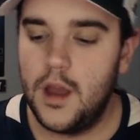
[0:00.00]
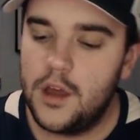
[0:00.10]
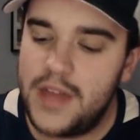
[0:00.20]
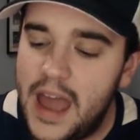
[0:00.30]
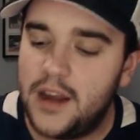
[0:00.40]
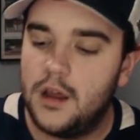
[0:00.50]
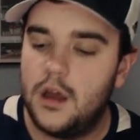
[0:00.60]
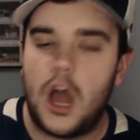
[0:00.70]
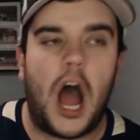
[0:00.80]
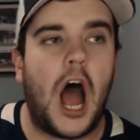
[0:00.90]
Then,
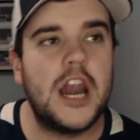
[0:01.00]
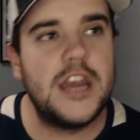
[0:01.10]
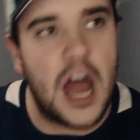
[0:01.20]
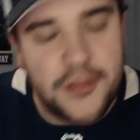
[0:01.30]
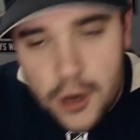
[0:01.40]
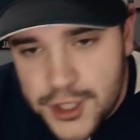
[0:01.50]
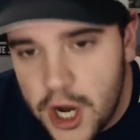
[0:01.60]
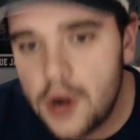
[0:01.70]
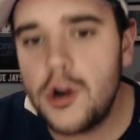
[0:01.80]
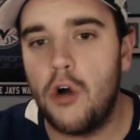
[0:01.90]
another
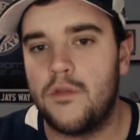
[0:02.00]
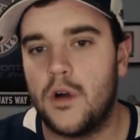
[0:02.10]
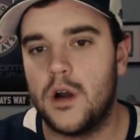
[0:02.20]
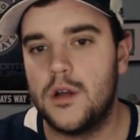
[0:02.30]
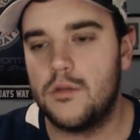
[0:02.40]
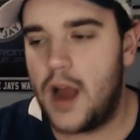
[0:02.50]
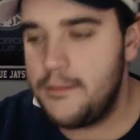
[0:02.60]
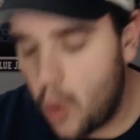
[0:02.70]
turnover. Right,